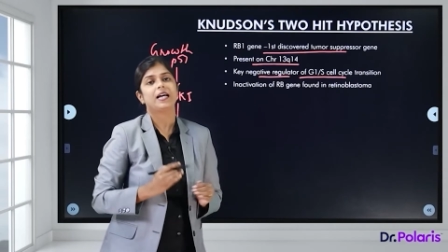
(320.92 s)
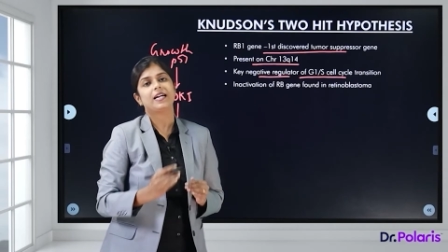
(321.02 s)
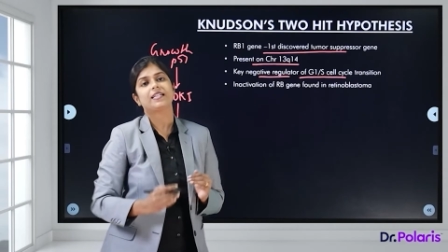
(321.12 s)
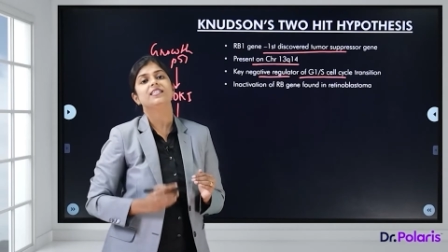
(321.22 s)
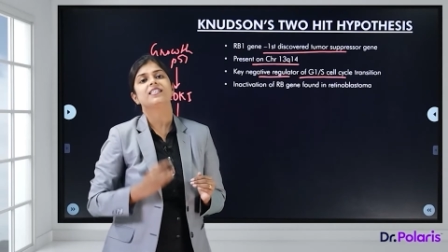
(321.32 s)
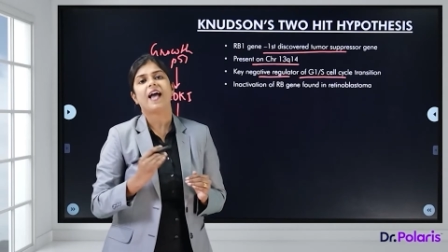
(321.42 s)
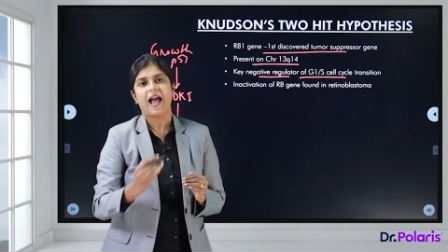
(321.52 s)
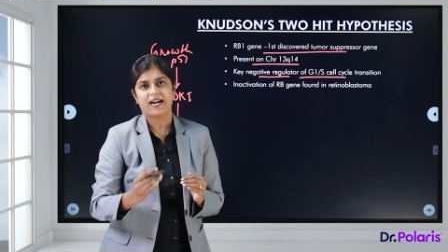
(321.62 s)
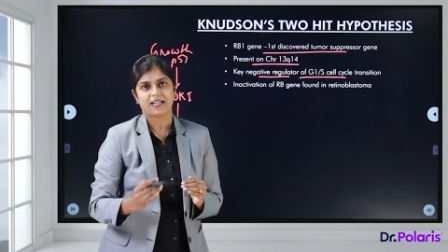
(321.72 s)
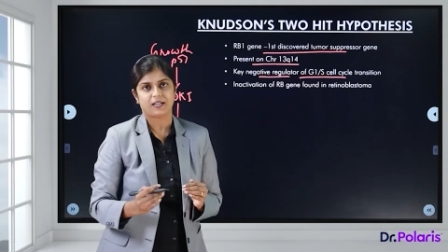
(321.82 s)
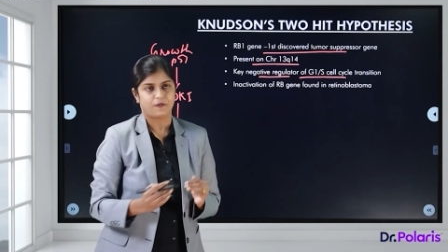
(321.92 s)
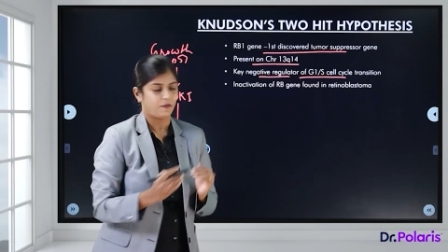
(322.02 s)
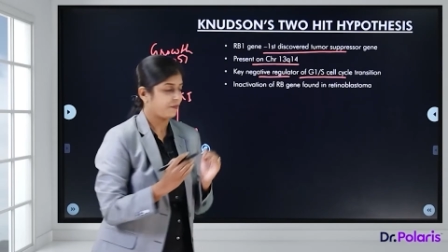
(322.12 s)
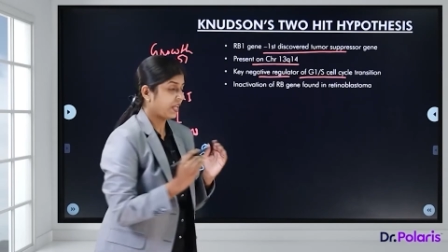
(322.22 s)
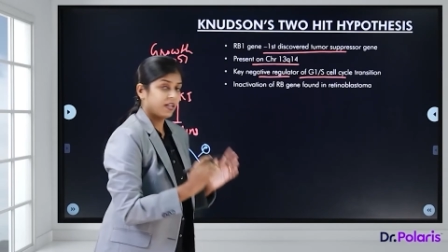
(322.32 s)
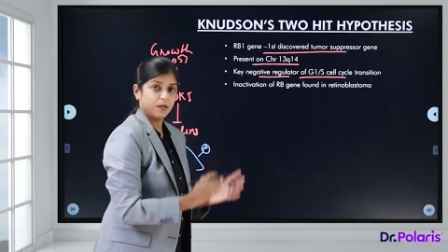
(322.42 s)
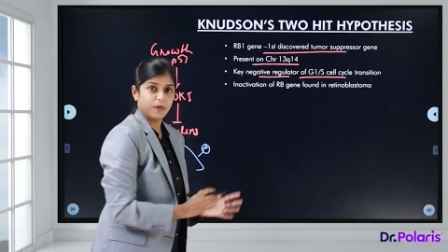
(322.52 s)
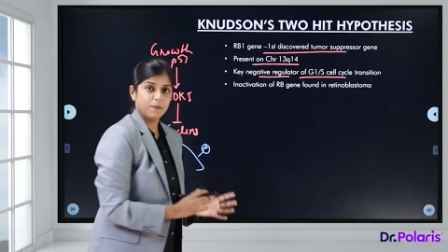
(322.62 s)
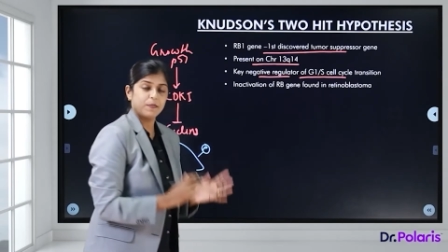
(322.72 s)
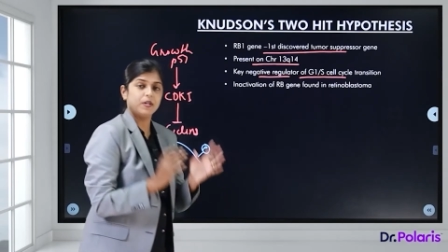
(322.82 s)
it is active.
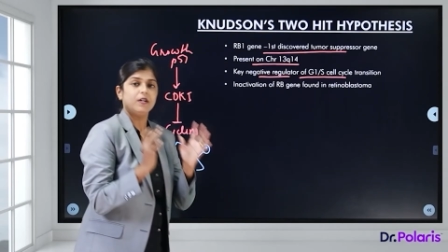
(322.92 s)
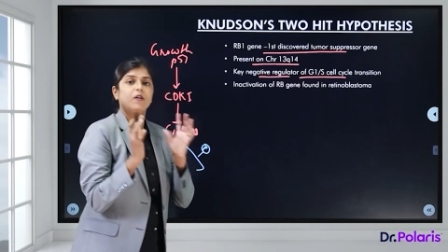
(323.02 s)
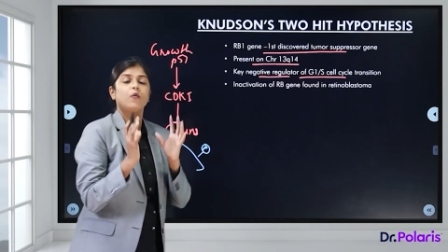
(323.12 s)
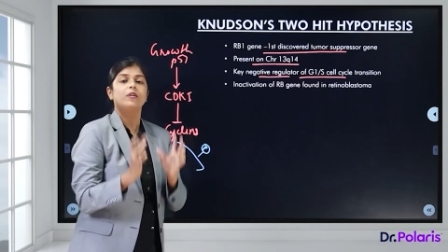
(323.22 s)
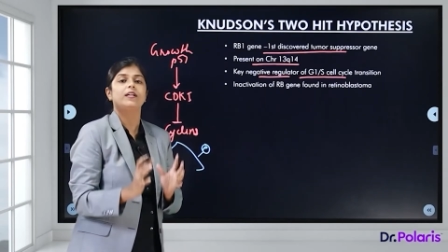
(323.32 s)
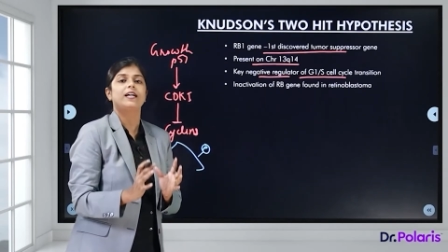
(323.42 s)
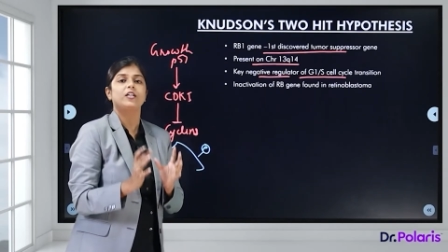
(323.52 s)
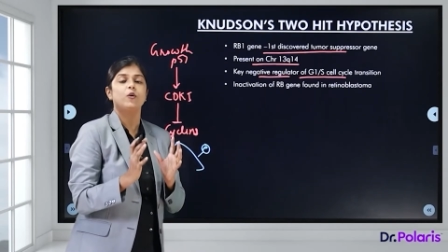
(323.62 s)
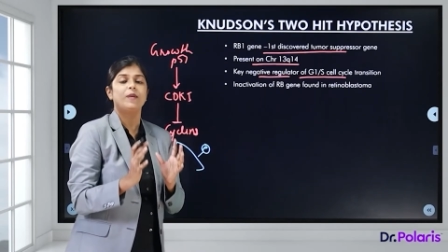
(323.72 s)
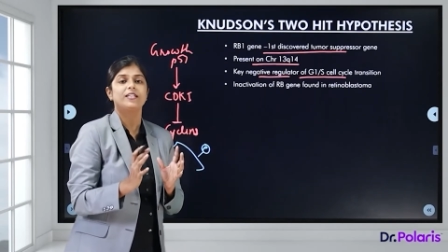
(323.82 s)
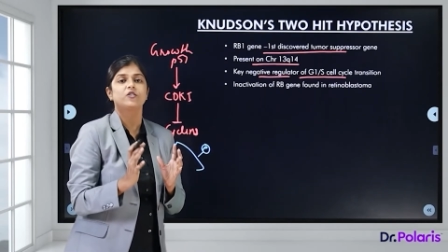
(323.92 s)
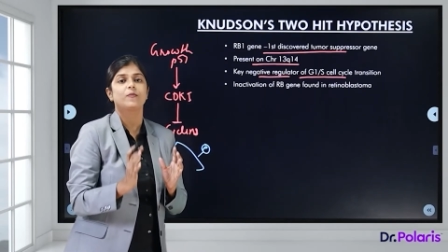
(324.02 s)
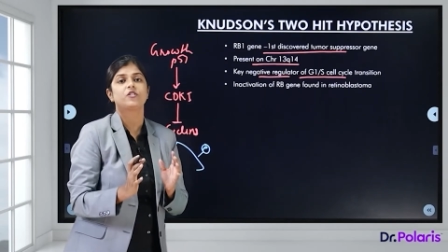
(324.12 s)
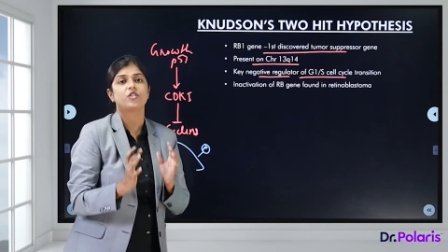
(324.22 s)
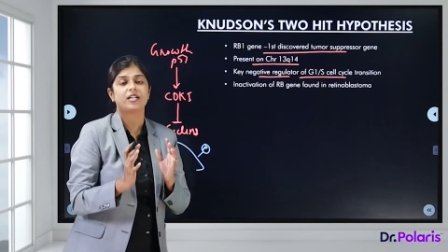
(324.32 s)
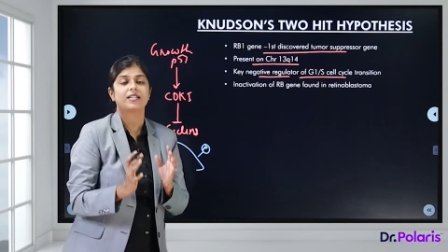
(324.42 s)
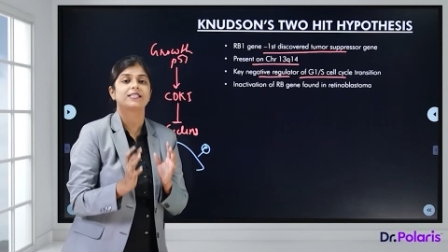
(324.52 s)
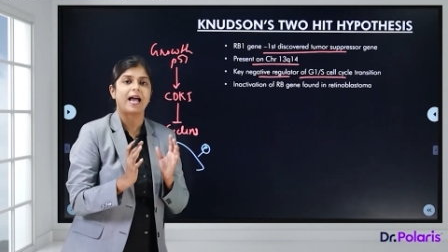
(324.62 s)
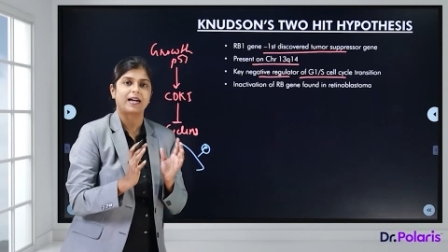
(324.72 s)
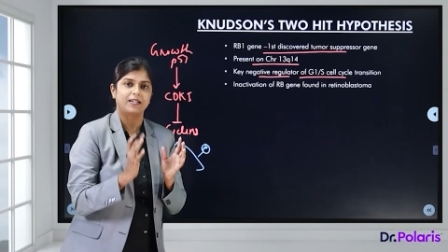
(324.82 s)
Remember the retinoblastoma gene is
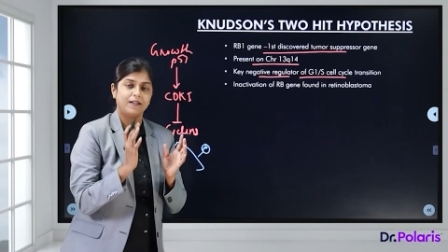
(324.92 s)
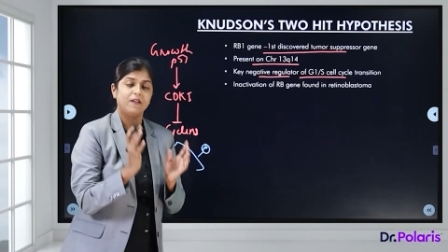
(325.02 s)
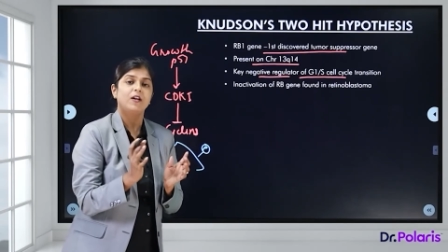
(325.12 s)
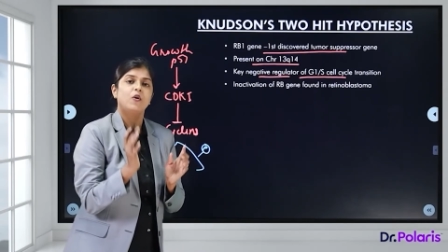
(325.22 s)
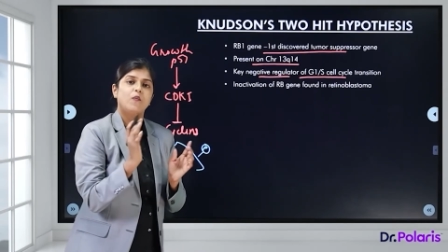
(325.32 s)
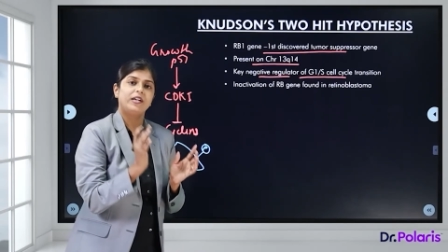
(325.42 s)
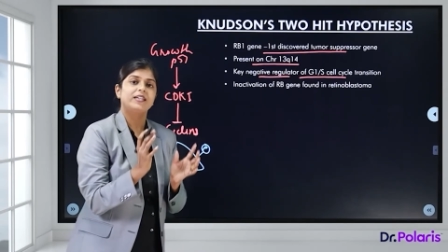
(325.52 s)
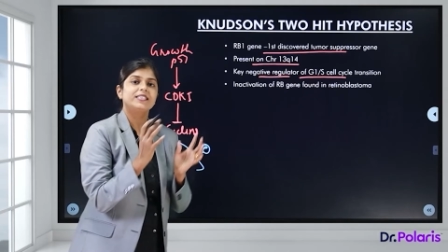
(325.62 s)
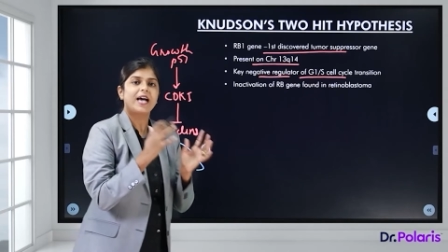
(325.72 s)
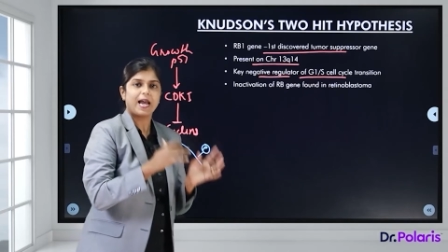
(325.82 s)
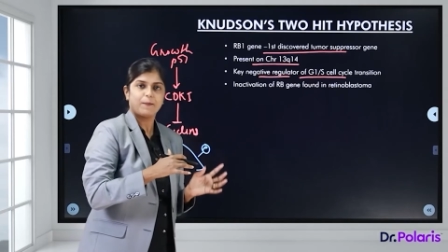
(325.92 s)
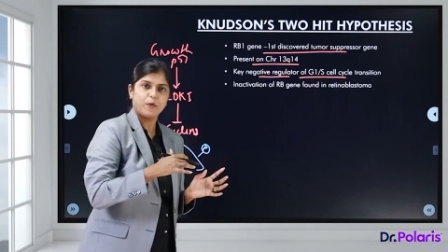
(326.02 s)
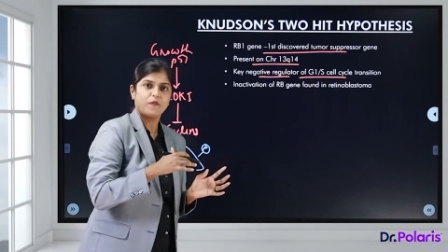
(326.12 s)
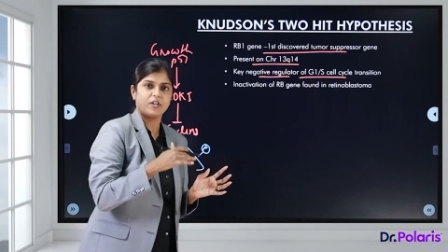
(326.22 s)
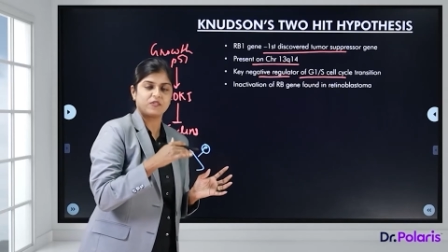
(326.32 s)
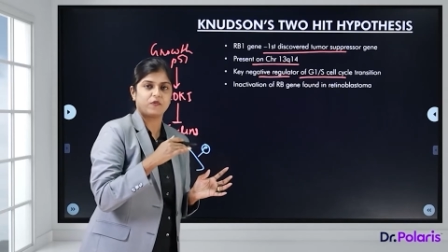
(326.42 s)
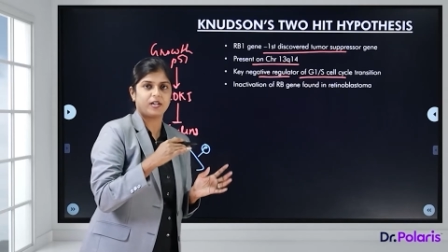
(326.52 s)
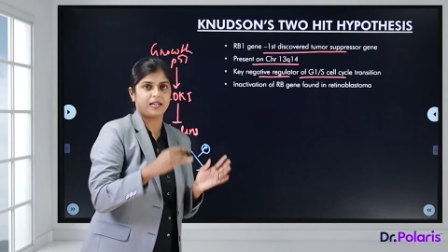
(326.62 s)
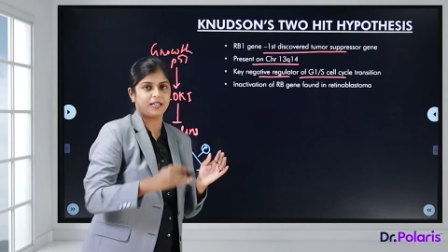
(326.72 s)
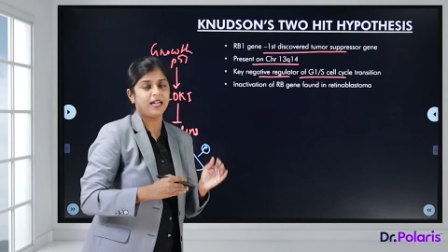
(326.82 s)
active when it is
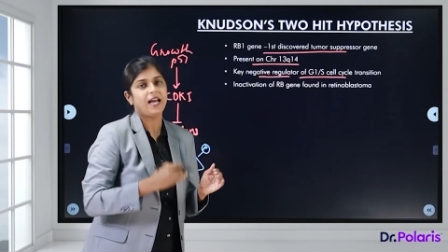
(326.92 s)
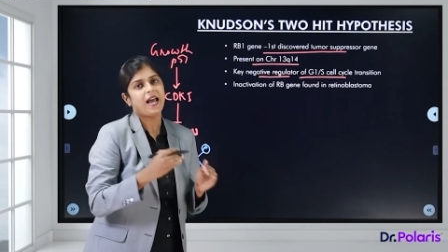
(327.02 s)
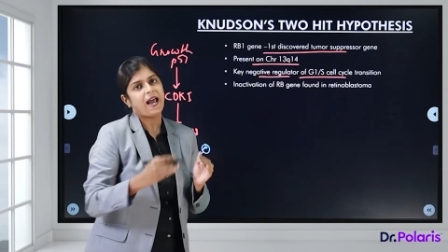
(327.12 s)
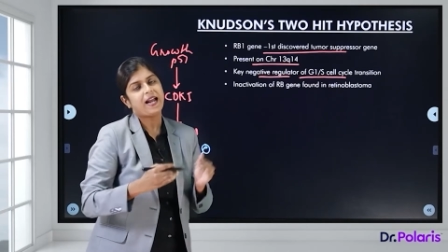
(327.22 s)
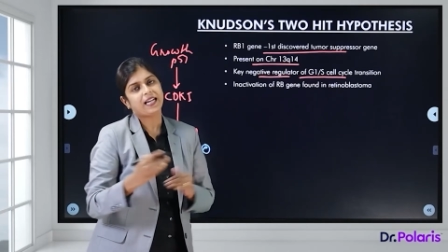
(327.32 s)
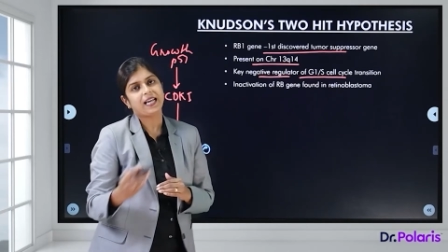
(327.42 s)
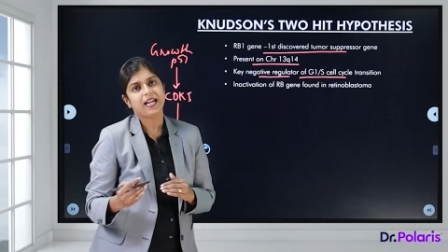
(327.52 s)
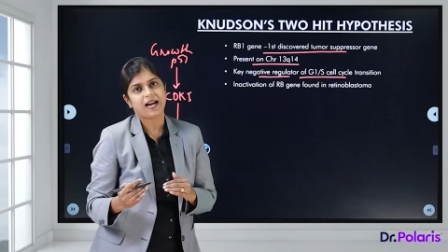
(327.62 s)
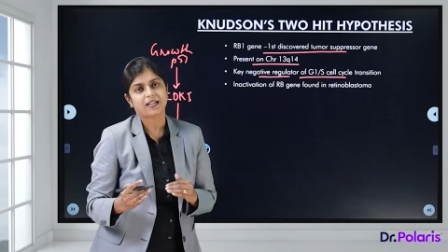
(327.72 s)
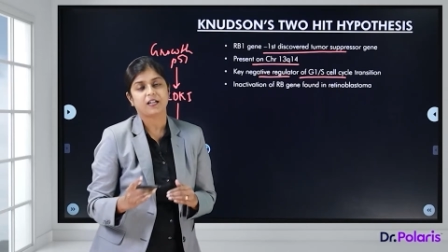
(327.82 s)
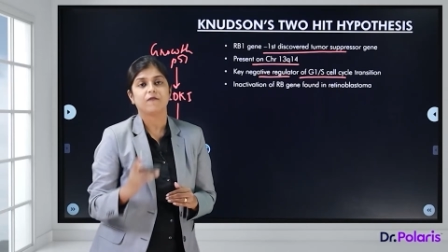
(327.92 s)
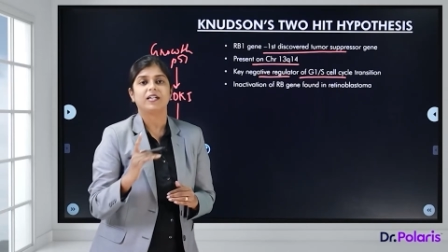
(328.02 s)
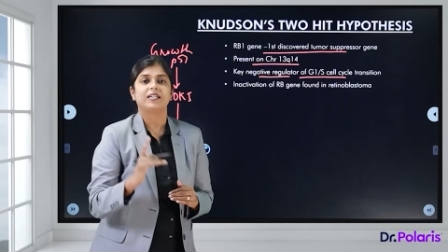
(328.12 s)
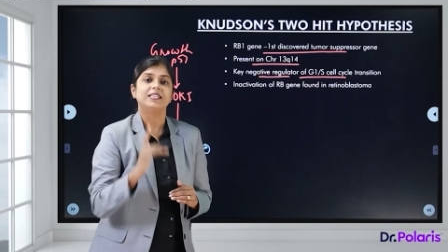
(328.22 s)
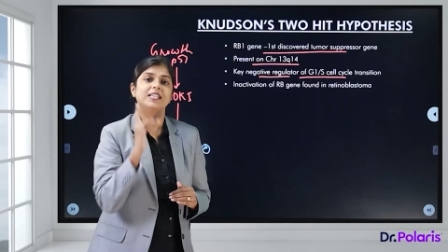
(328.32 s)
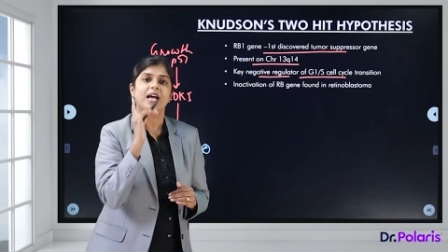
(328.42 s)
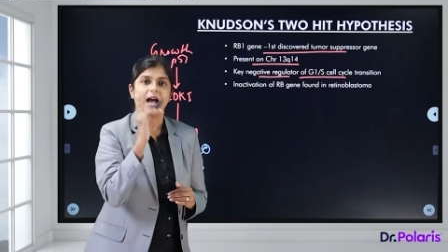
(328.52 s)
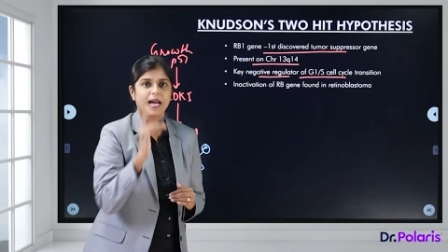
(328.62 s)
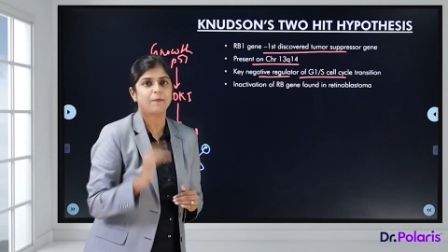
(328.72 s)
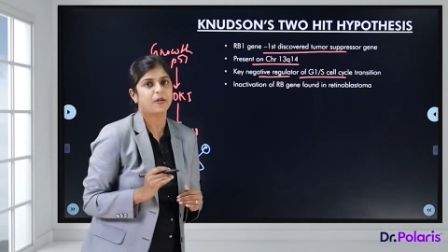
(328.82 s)
hypophosphorylated and inactive when it is
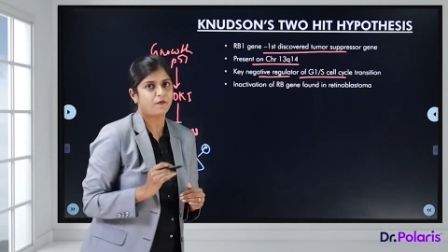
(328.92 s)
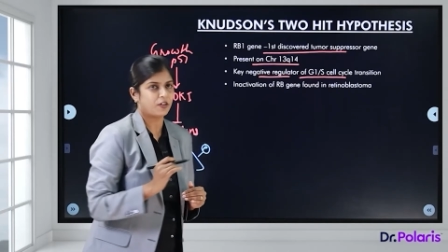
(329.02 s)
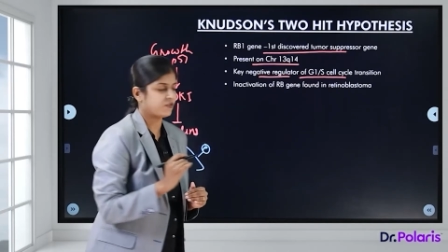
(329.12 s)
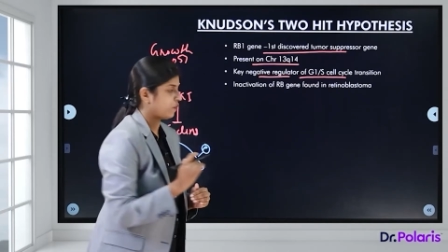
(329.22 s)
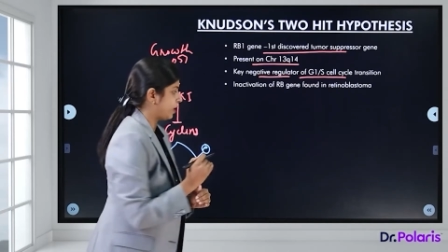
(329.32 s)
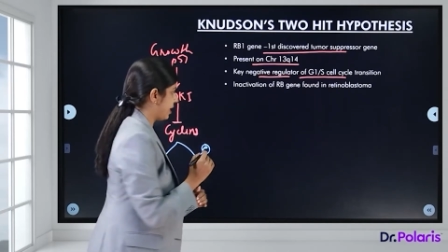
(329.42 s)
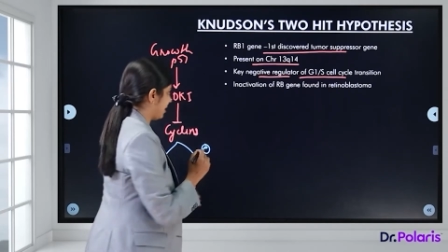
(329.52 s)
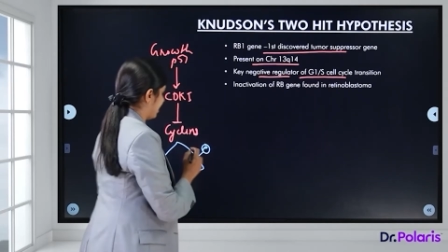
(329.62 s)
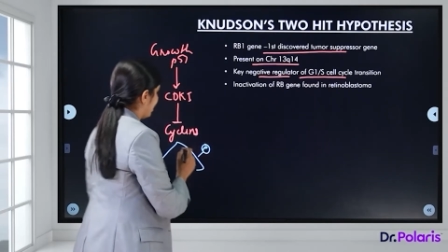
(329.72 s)
hyperphosphorylated.